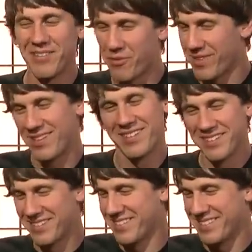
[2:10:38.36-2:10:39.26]

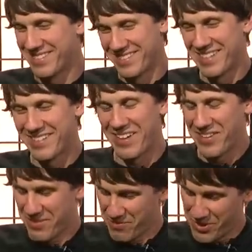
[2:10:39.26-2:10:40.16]
That's how
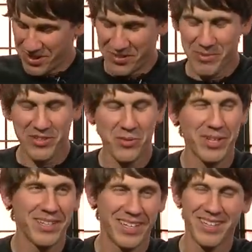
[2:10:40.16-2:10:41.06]
you put on some additional
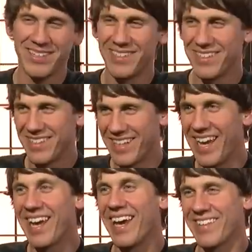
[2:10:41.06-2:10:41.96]
weight. Yeah.
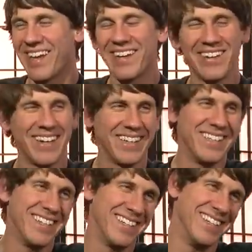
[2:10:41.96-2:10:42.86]
Yeah, yeah, exactly.
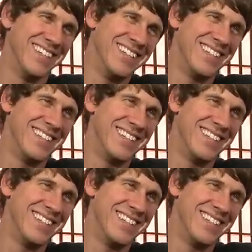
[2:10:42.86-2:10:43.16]
yeah.